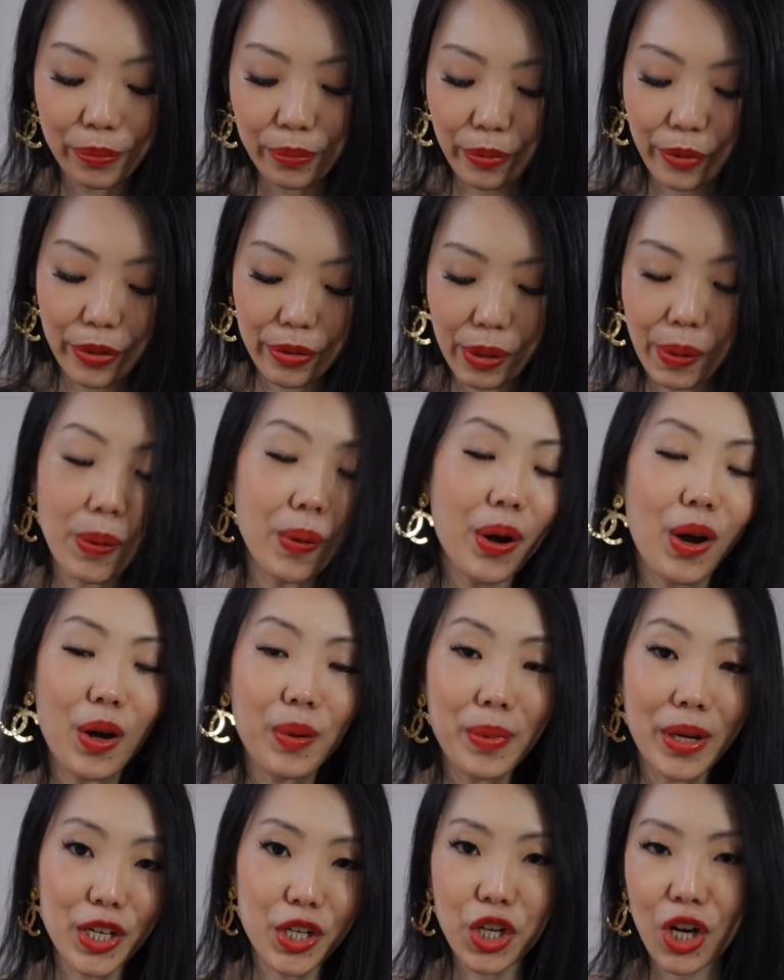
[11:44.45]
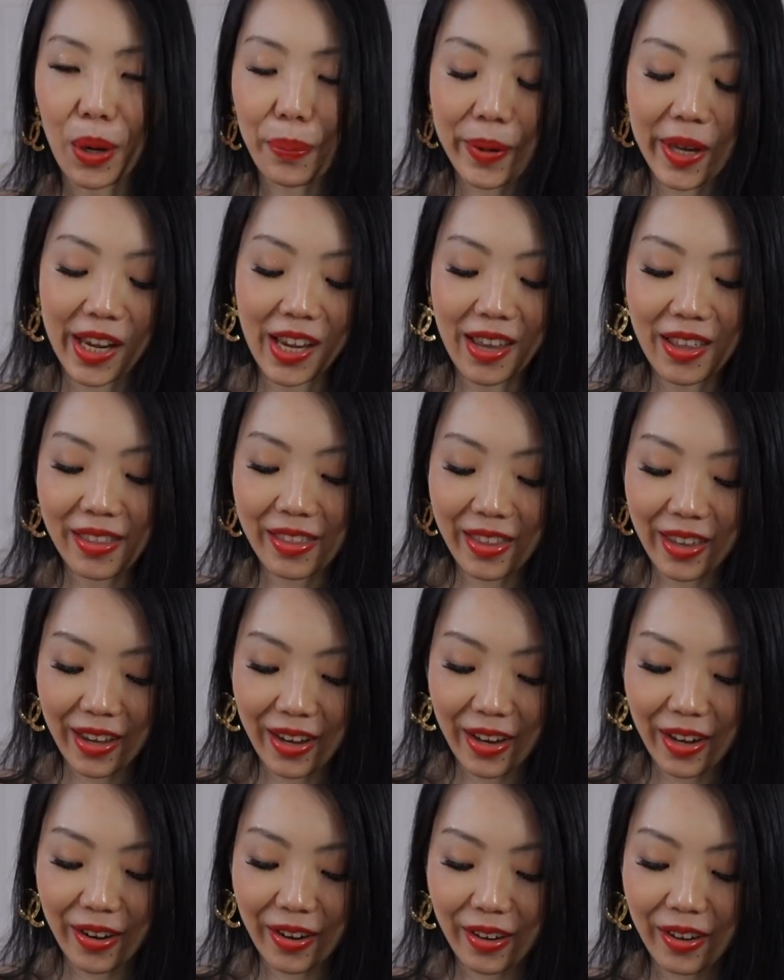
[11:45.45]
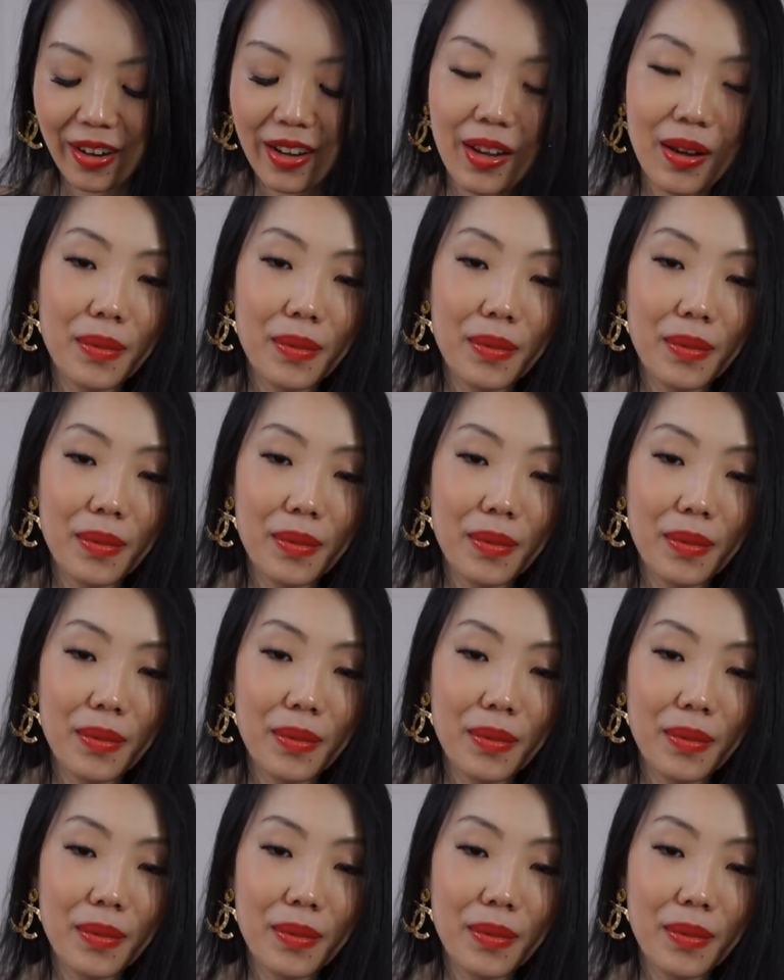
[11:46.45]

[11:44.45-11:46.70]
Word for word: Throw all my shopping in there,